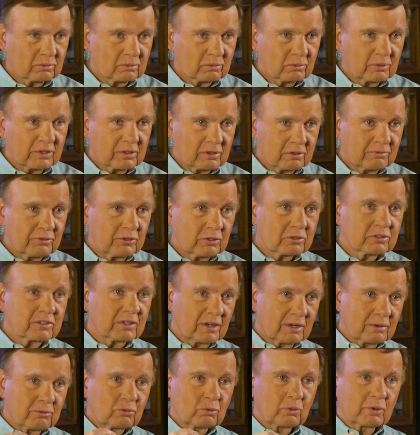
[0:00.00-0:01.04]
went a few
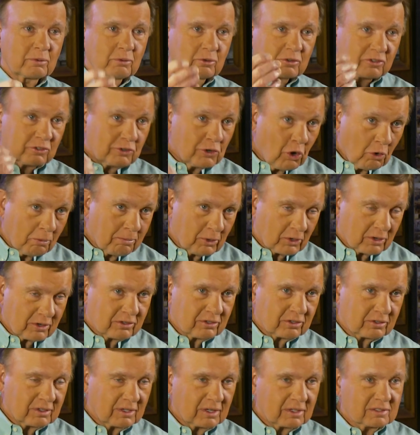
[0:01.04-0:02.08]
times. We were snowbirds
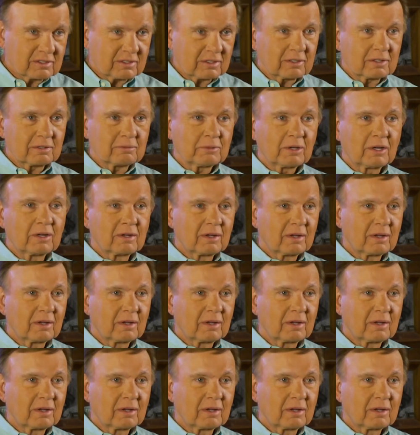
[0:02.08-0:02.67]
at that time.